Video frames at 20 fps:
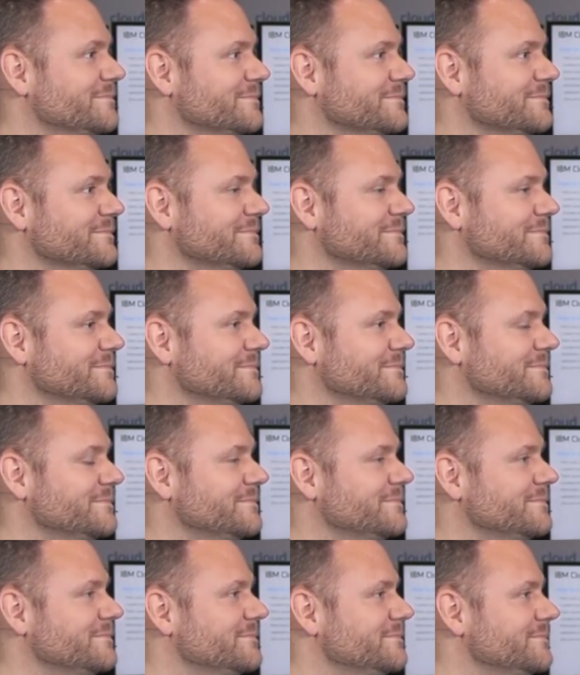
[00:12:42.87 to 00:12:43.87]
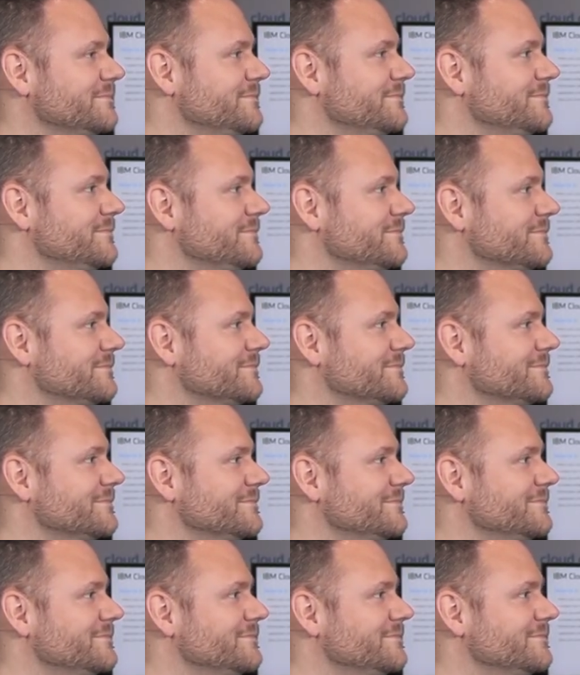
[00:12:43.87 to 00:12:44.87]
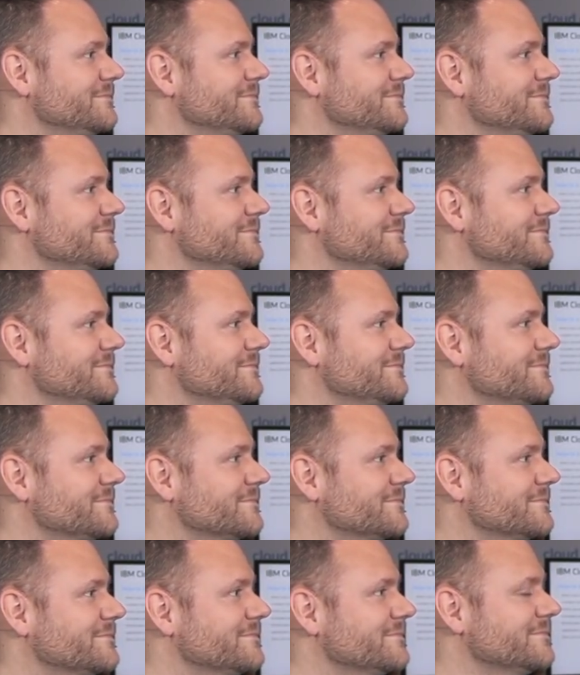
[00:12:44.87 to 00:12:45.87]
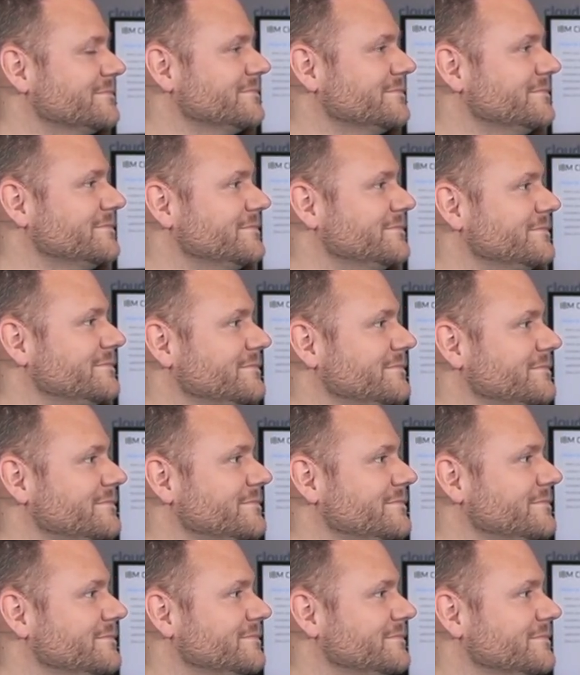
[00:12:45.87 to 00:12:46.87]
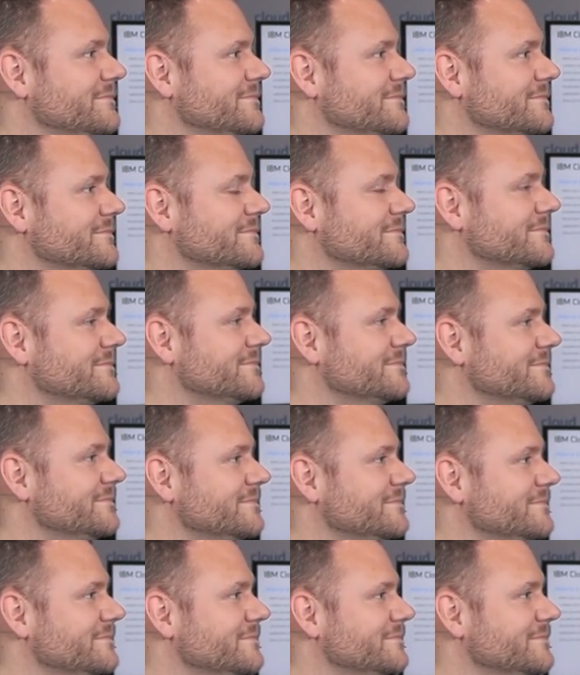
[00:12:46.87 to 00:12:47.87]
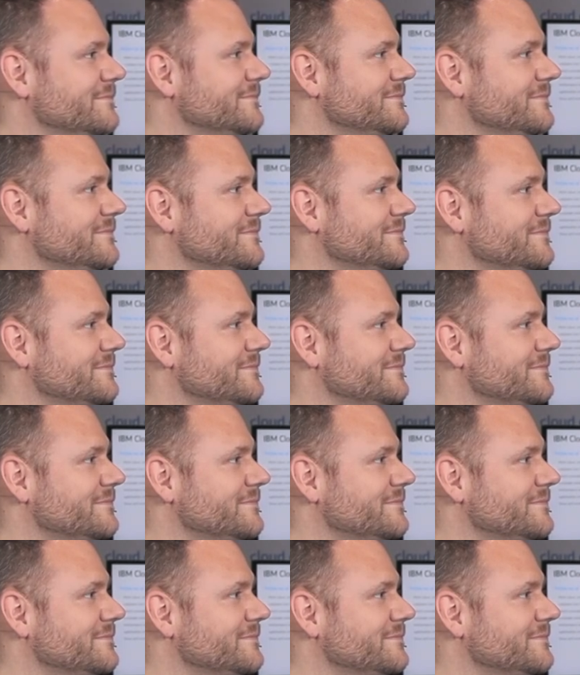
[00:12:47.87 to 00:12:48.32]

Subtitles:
No words are spoken by the person on screen.